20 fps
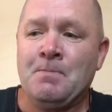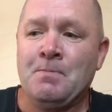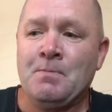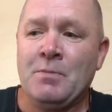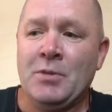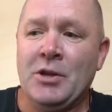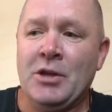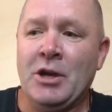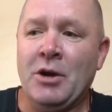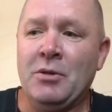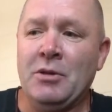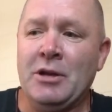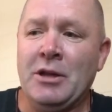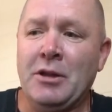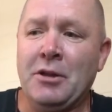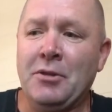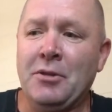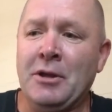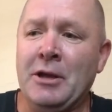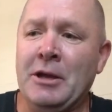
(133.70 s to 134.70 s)
You know, the
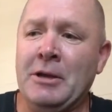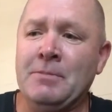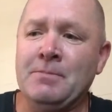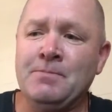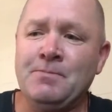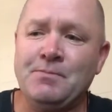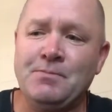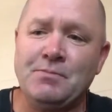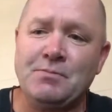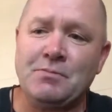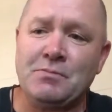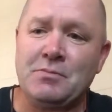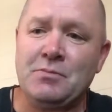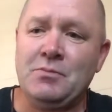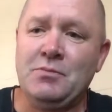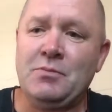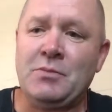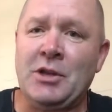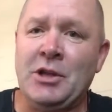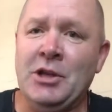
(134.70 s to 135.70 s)
other thing,
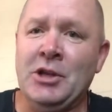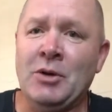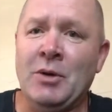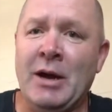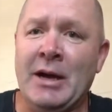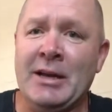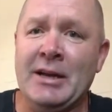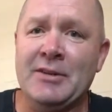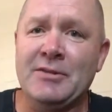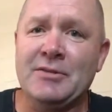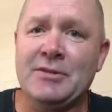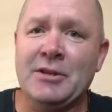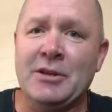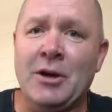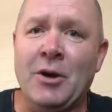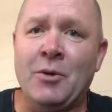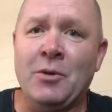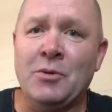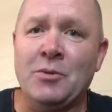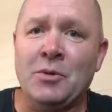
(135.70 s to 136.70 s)
you know, I guess the
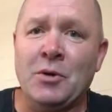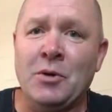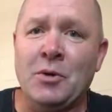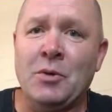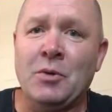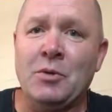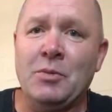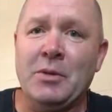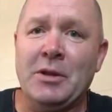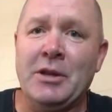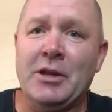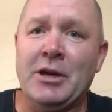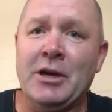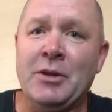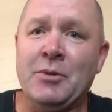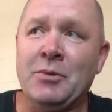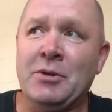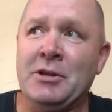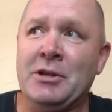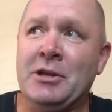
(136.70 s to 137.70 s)
golden rule would be the
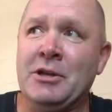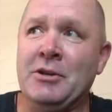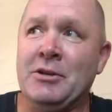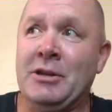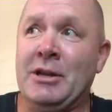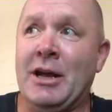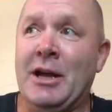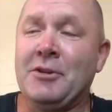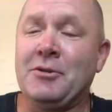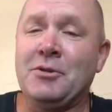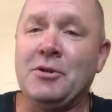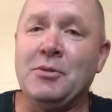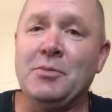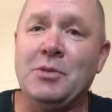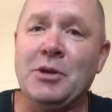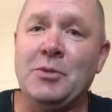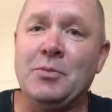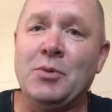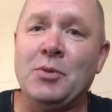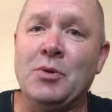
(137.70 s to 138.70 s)
other one. You know, did I treat
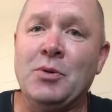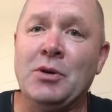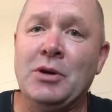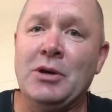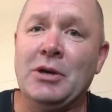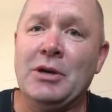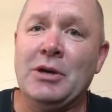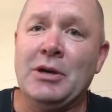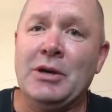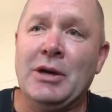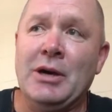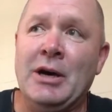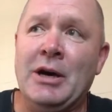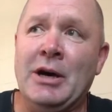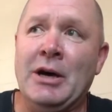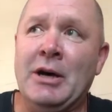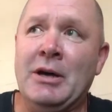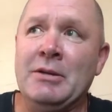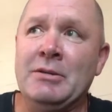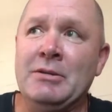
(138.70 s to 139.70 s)
people,
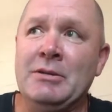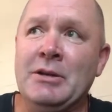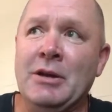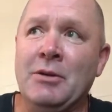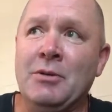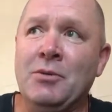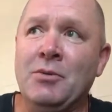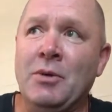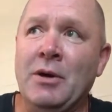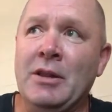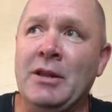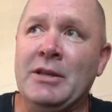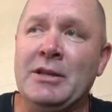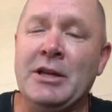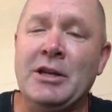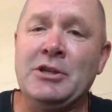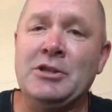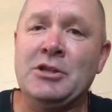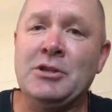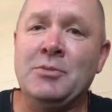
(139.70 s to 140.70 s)
you know, the way that
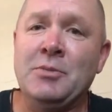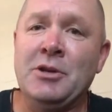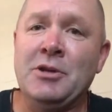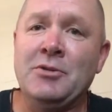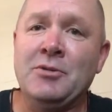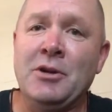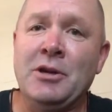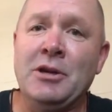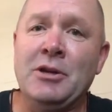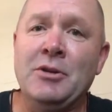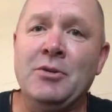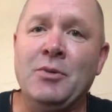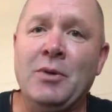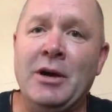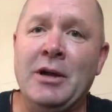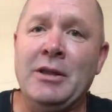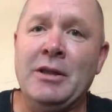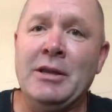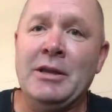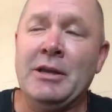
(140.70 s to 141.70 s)
they should be treated, the
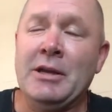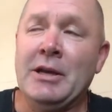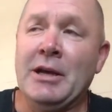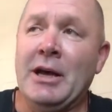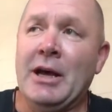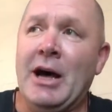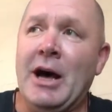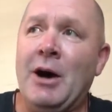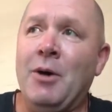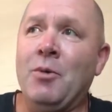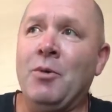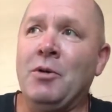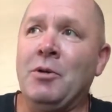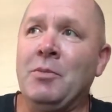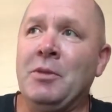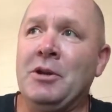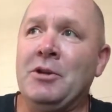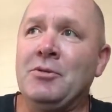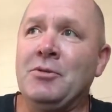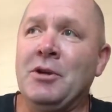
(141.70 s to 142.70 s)
way that I want to
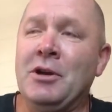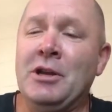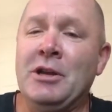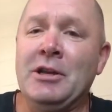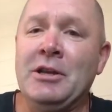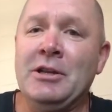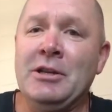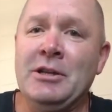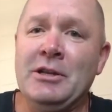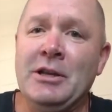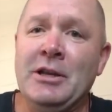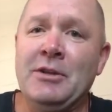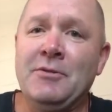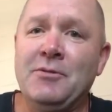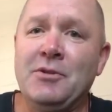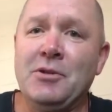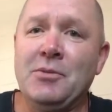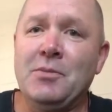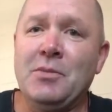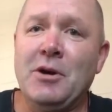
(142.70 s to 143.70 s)
be treated? And
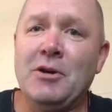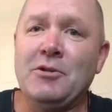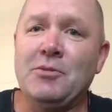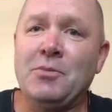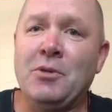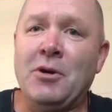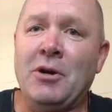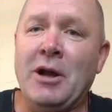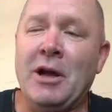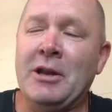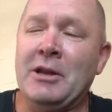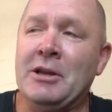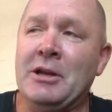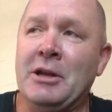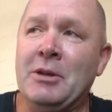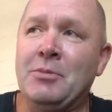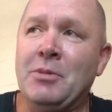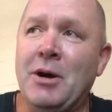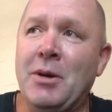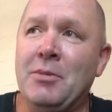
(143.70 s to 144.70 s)
for the most part, I
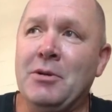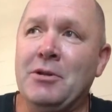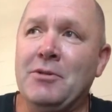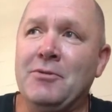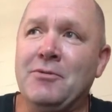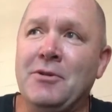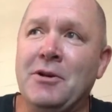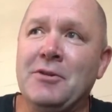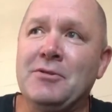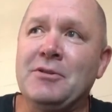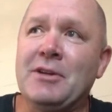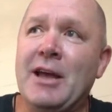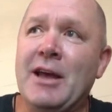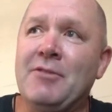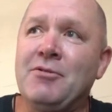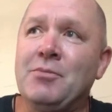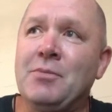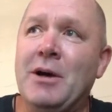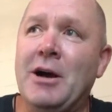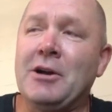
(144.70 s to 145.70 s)
did. Probably the first half
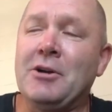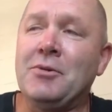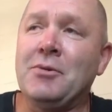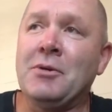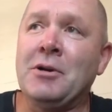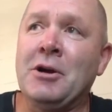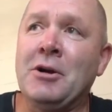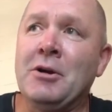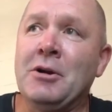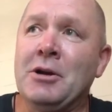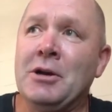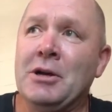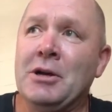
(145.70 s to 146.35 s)
of my career,